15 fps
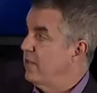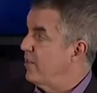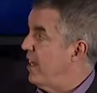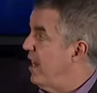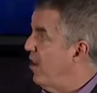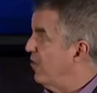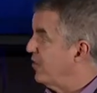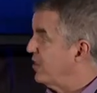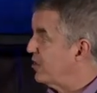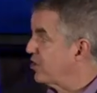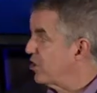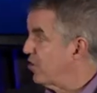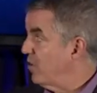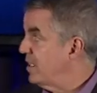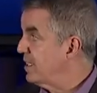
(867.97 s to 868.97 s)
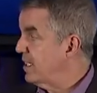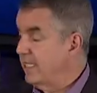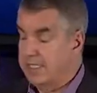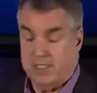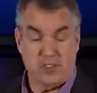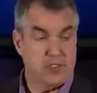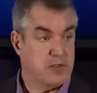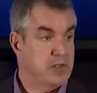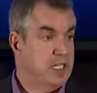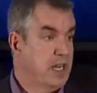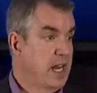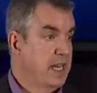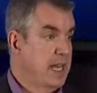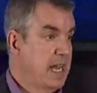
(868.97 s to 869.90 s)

The health insurance industry on